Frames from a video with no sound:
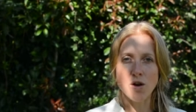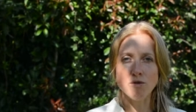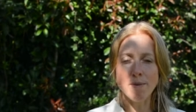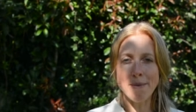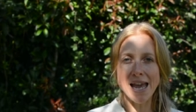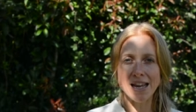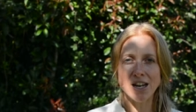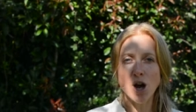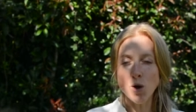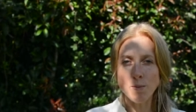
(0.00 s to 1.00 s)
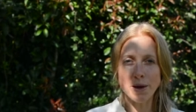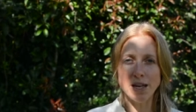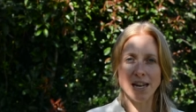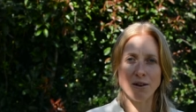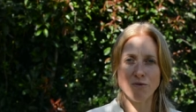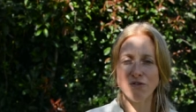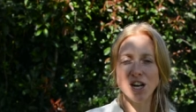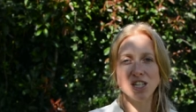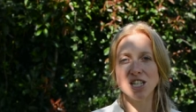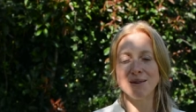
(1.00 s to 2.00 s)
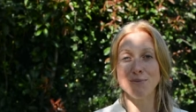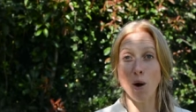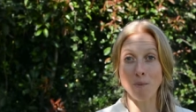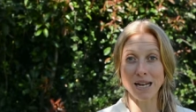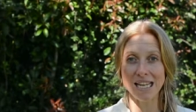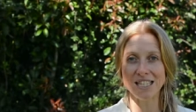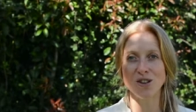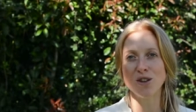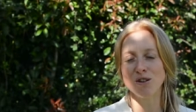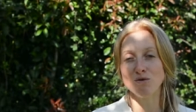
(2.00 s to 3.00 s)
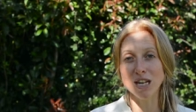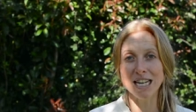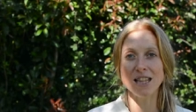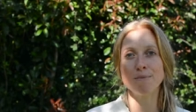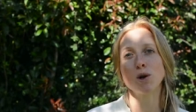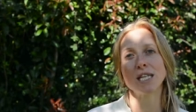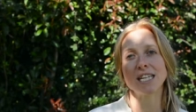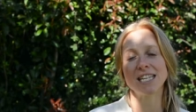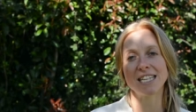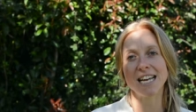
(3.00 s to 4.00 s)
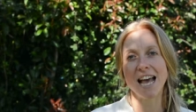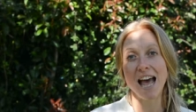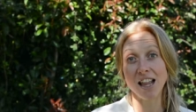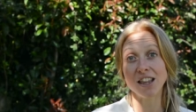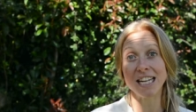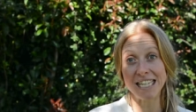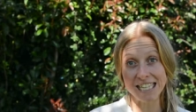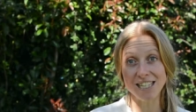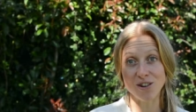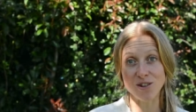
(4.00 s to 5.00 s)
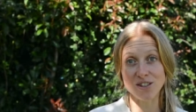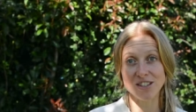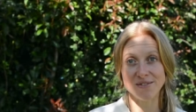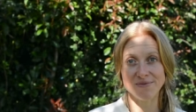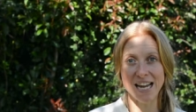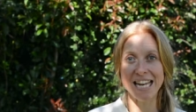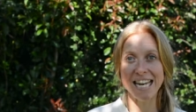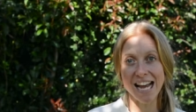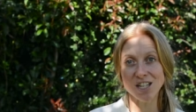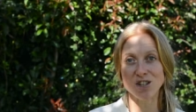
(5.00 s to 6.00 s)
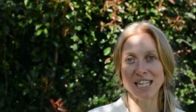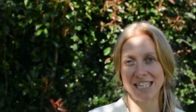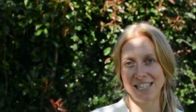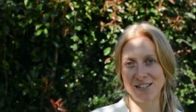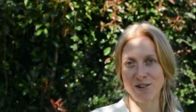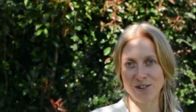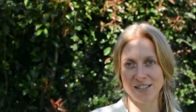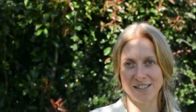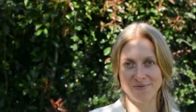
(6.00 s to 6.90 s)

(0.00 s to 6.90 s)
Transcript: remain open and functioning properly, so that really the body can healthily detox and naturally detox.